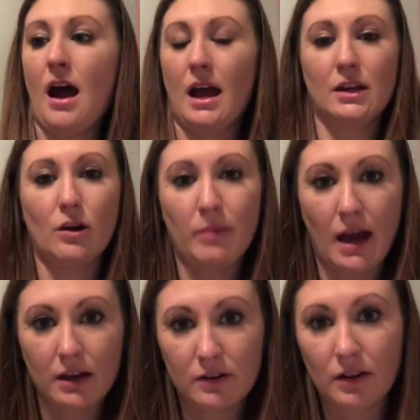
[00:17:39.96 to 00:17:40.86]
I go
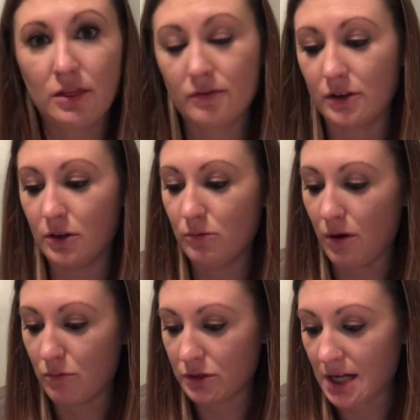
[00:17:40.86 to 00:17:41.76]
back through
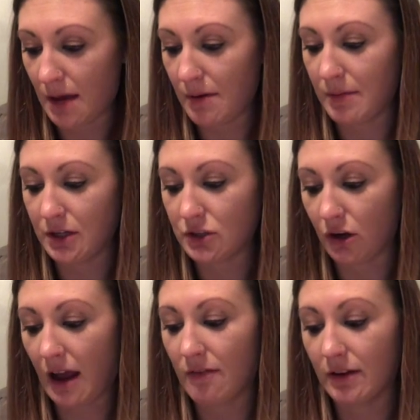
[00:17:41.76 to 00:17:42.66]
one more time and make
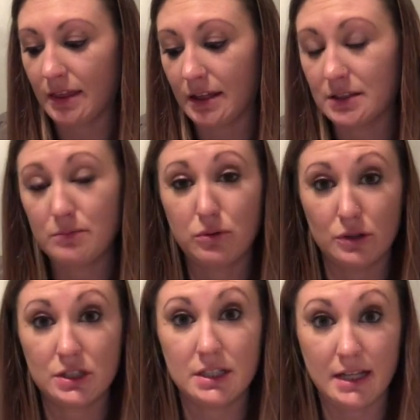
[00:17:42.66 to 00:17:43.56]
sure everything is
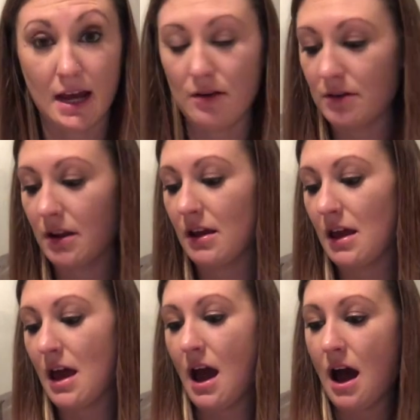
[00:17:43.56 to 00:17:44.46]
pushed down.
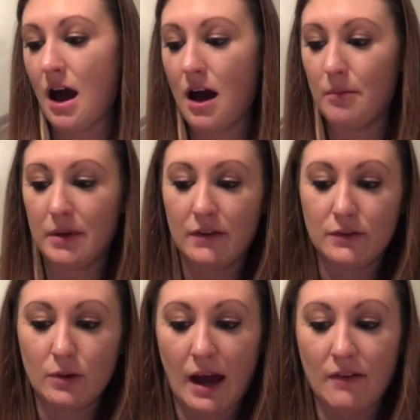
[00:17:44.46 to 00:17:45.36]

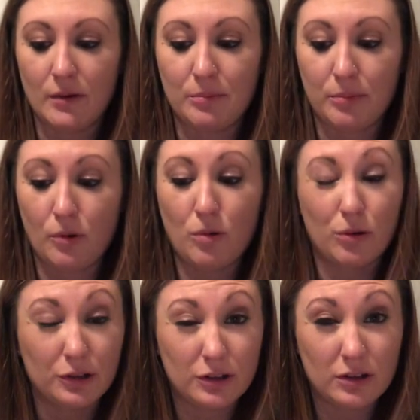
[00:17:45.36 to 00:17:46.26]
If you have a
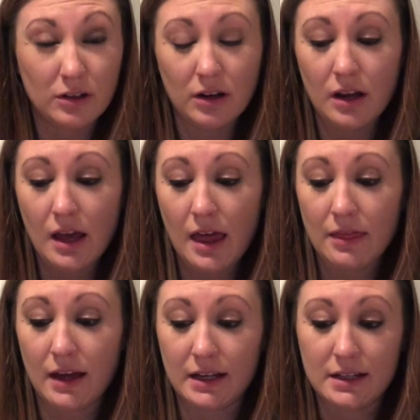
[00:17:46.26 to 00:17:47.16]
corner
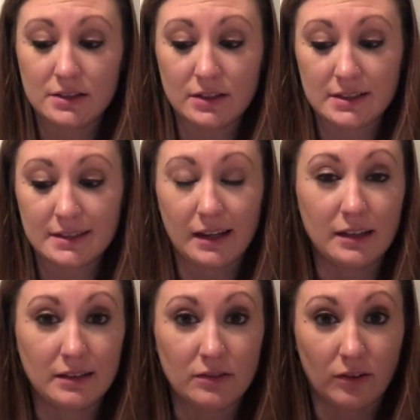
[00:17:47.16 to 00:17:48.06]
that is
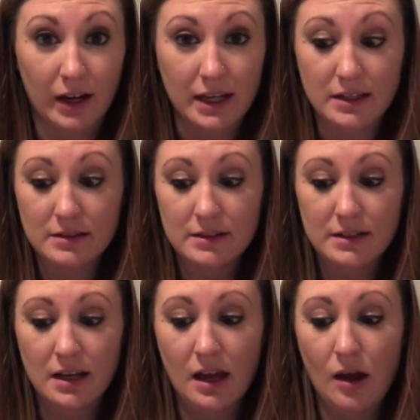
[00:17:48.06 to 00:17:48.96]
slightly
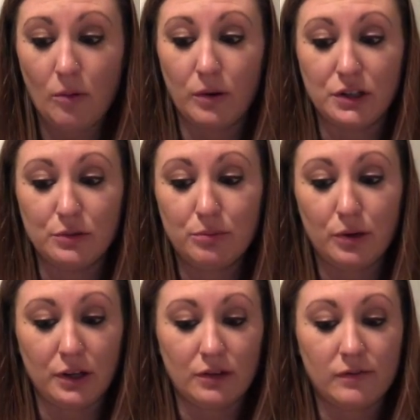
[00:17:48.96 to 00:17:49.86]
raised, when you
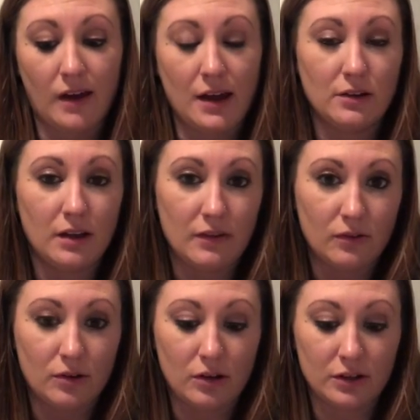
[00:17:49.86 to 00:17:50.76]
put your final
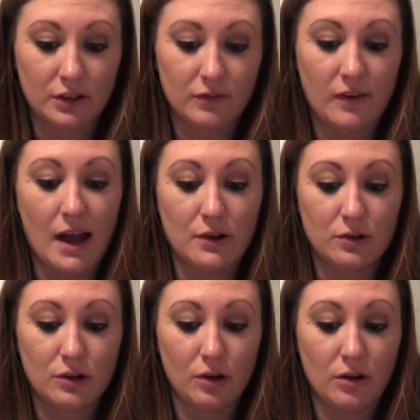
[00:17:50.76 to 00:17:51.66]

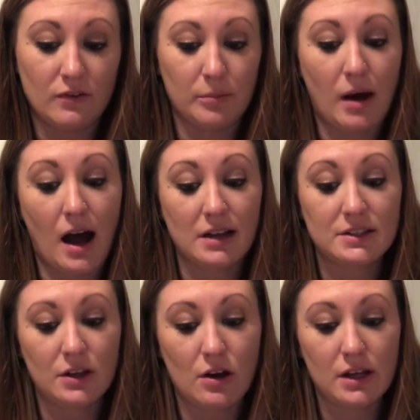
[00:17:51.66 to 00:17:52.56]
coat of
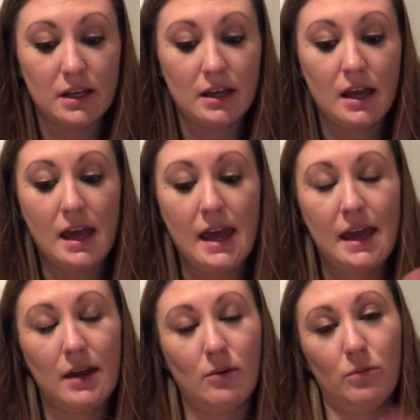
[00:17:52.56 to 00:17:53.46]
epoxy on it,
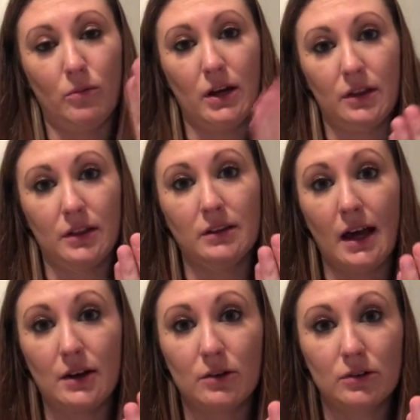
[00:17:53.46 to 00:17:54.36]
the
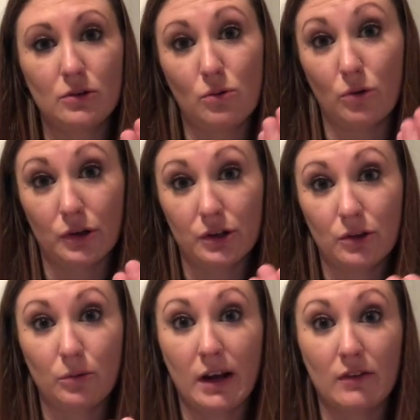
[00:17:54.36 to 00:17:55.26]
letter
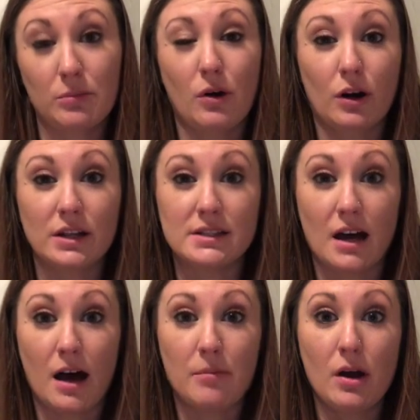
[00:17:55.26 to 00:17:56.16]
corner or whatever part is
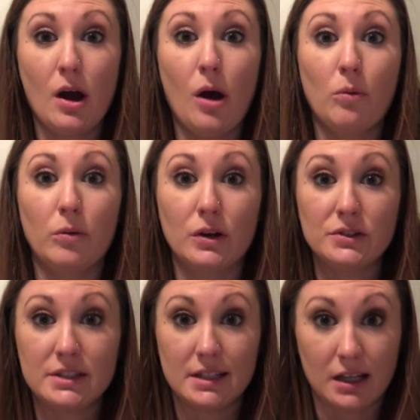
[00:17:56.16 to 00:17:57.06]
up will
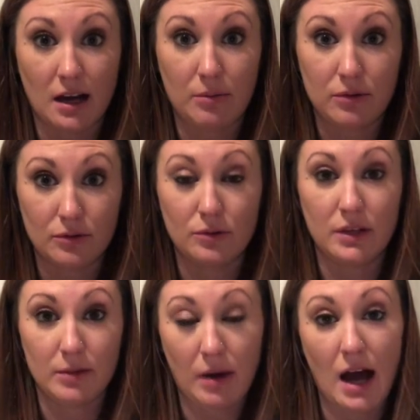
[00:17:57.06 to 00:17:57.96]
stick up through
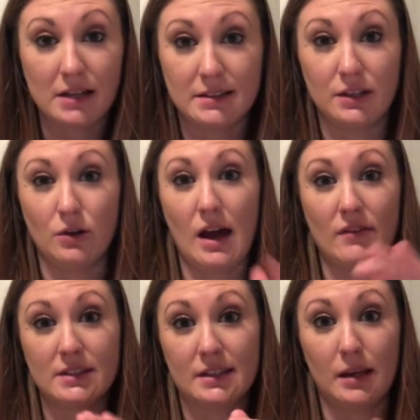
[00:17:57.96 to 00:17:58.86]
the epoxy and you'll have
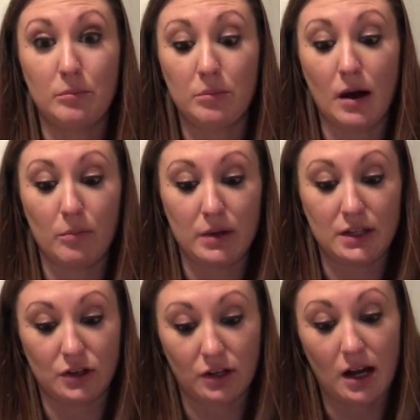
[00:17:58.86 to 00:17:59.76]
a slight bump
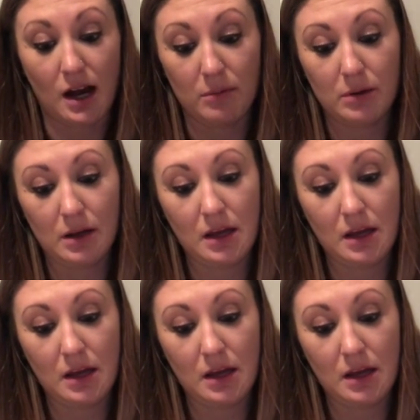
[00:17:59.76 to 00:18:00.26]
in your cup.